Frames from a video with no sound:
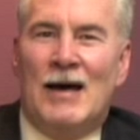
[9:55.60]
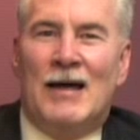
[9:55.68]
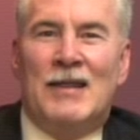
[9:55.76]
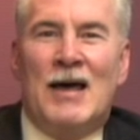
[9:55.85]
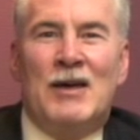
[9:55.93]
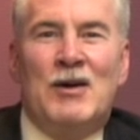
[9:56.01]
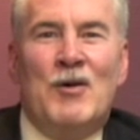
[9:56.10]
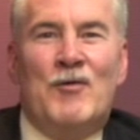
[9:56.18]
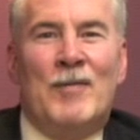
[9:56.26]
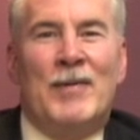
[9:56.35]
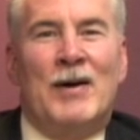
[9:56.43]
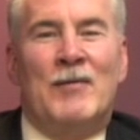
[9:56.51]
Thank you
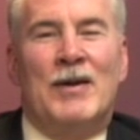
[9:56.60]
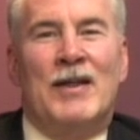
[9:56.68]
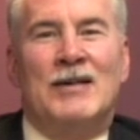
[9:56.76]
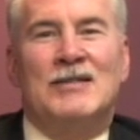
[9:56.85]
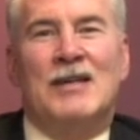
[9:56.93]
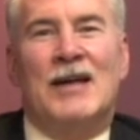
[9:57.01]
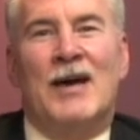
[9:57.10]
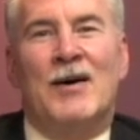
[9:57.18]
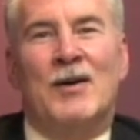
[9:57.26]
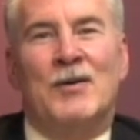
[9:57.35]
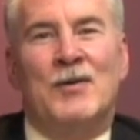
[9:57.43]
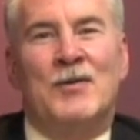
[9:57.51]
for being with us today
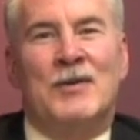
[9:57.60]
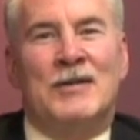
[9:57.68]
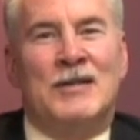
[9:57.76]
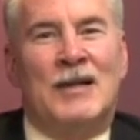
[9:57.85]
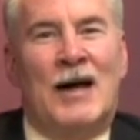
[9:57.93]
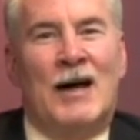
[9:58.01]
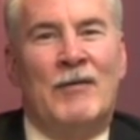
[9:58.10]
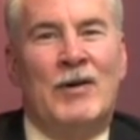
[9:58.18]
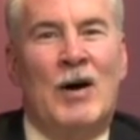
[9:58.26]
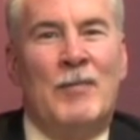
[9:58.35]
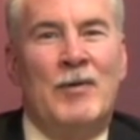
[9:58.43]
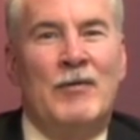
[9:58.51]
on Lutherans Alive. We
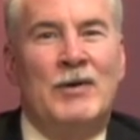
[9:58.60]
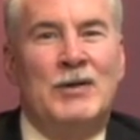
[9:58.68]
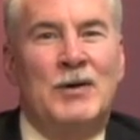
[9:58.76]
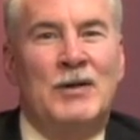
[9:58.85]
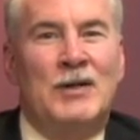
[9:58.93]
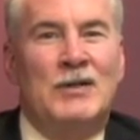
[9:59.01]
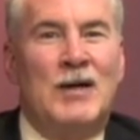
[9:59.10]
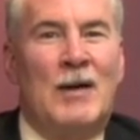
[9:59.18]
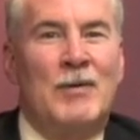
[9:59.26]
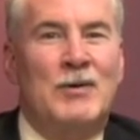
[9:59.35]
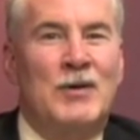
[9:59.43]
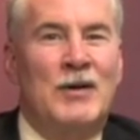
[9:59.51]
hope you've enjoyed this
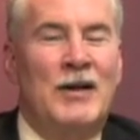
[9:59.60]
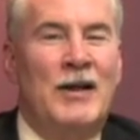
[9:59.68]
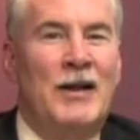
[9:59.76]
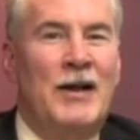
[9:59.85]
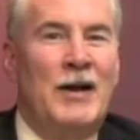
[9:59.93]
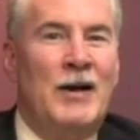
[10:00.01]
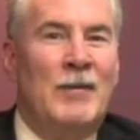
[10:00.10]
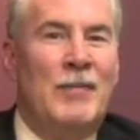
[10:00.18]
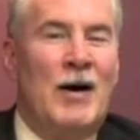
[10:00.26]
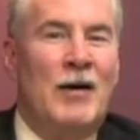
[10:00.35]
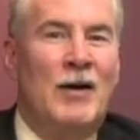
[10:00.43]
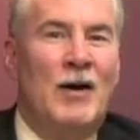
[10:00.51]
opportunity to hear about